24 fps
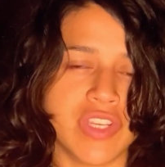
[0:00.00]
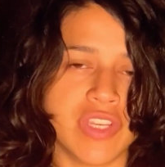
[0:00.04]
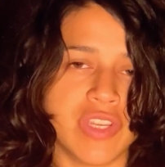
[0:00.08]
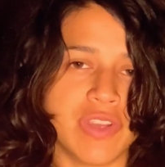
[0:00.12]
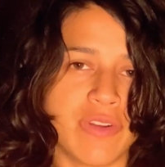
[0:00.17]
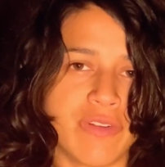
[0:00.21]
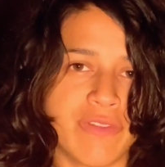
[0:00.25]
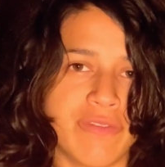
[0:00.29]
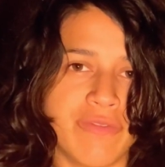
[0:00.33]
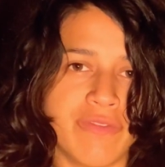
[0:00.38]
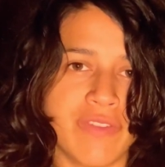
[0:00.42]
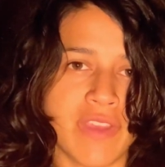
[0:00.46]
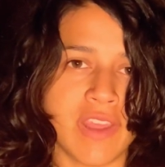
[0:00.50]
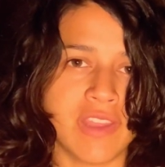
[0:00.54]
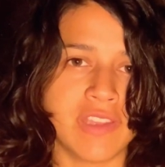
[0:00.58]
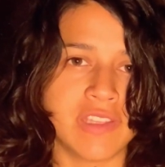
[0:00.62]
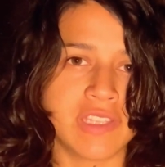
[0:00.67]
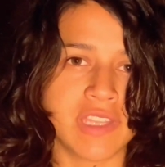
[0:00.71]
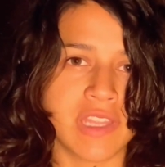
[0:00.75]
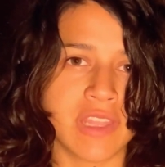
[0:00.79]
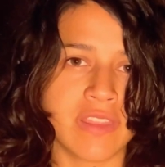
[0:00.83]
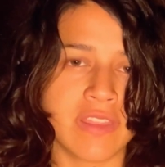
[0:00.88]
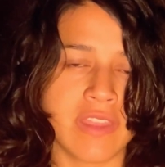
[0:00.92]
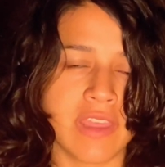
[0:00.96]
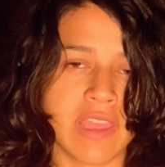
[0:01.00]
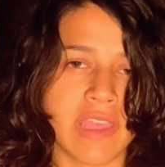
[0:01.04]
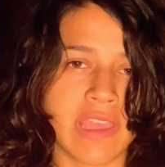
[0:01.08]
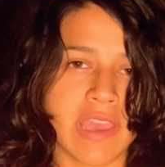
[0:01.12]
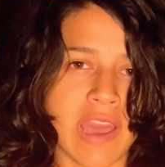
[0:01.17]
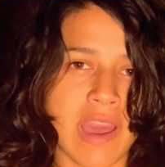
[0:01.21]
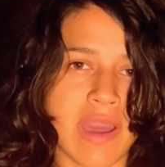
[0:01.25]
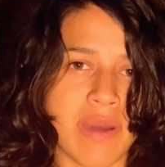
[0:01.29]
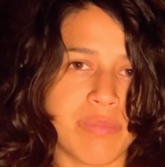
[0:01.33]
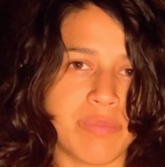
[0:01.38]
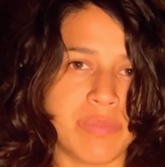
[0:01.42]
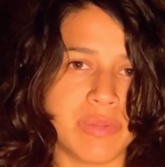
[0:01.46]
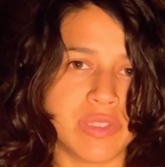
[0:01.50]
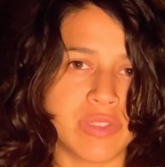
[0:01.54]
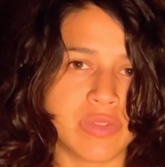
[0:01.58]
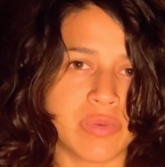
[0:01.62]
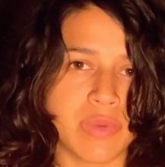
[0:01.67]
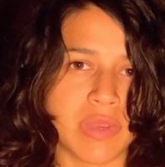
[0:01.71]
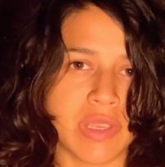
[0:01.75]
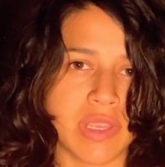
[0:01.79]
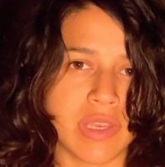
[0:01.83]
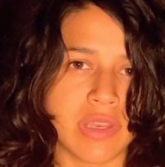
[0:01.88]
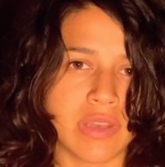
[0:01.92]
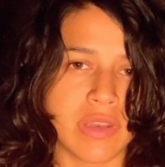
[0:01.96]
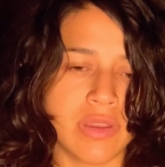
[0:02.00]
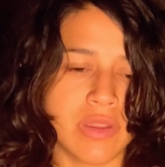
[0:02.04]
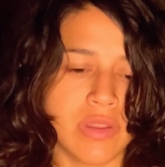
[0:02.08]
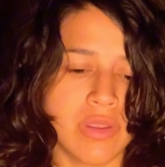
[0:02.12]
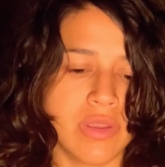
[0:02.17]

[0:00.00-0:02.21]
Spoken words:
You're facing the gap between